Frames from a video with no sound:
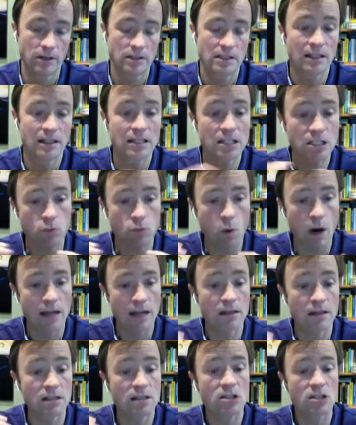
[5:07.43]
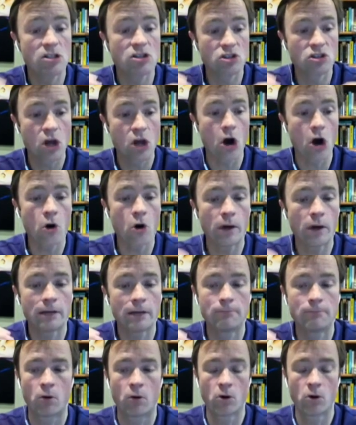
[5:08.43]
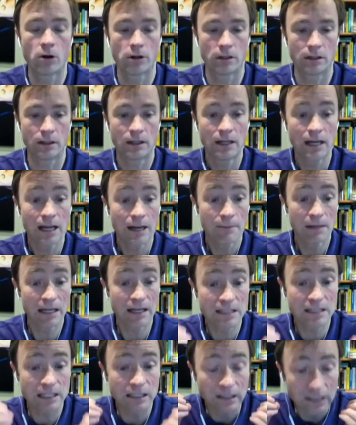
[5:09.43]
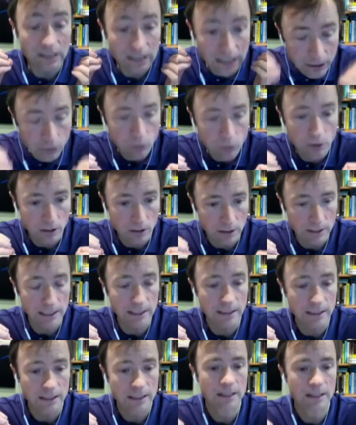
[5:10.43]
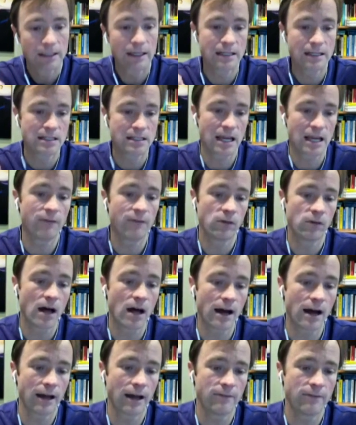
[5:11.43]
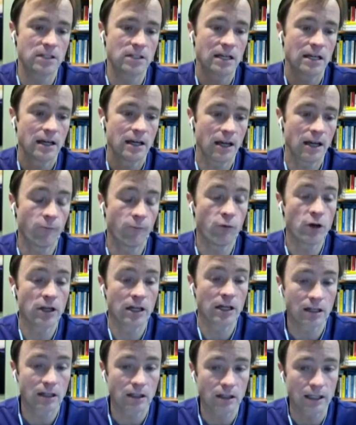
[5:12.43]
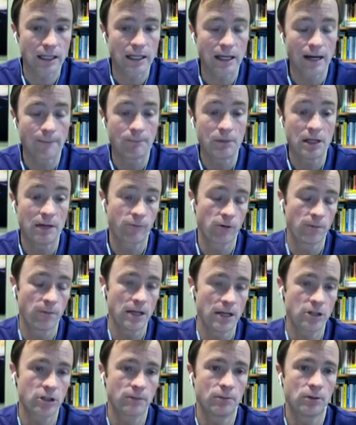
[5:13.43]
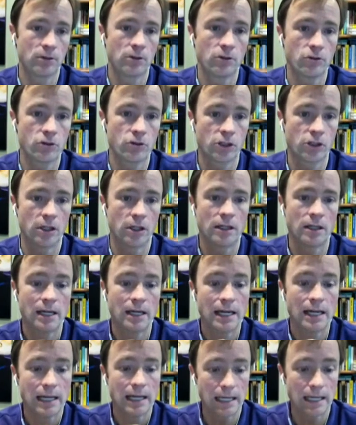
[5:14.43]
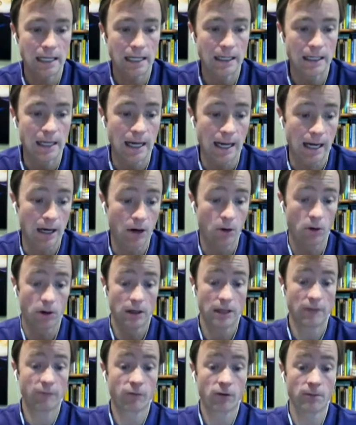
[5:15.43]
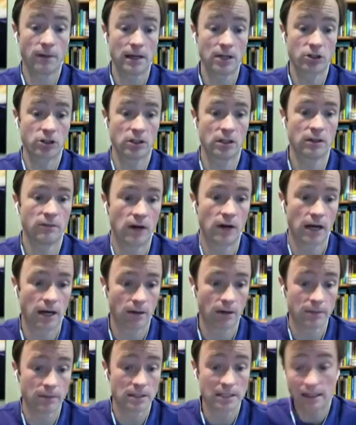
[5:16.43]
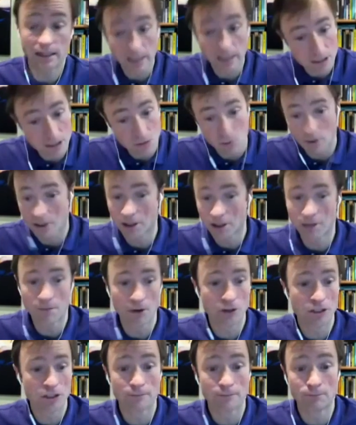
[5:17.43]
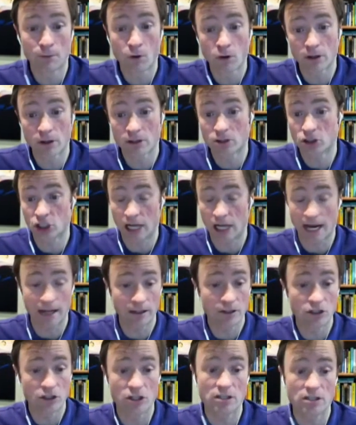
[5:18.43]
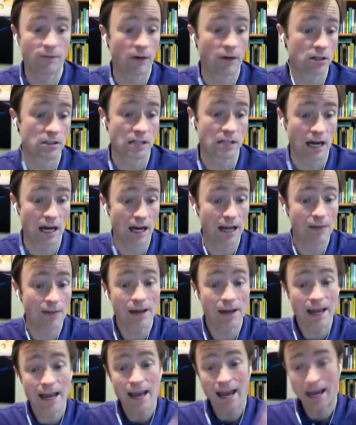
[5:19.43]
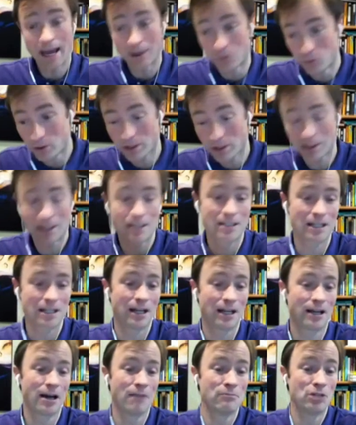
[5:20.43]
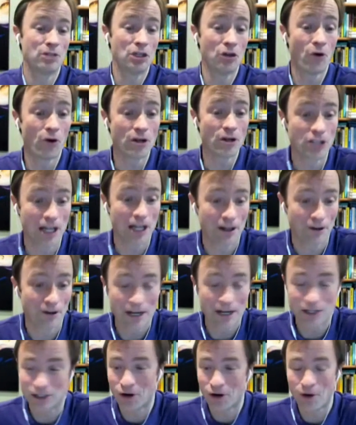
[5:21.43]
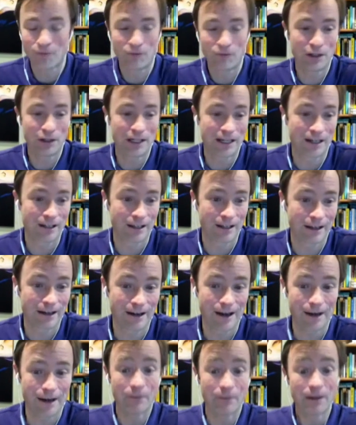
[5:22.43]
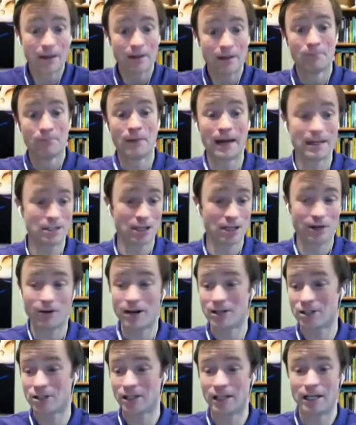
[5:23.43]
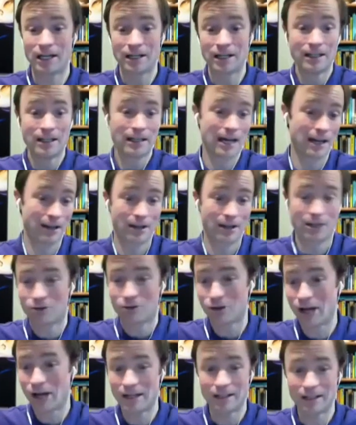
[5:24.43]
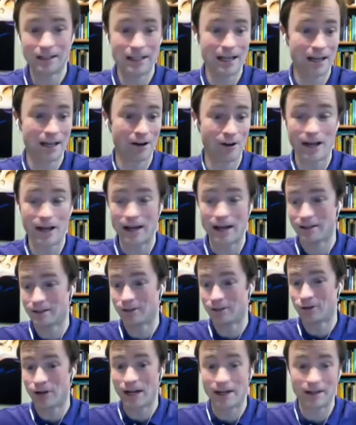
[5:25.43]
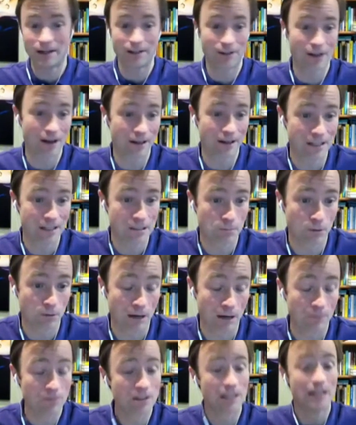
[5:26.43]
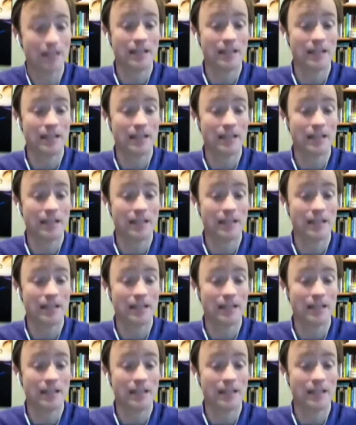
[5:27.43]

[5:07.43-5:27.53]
And this is why this is so important, because it literally can save lives if we can clean up the information pollution in our information environments. I think it's one of the most important challenges of our time, and really it's going to come to your generation, hopefully, to clean it up. My generation kind of created the internet and created a lot of these problems.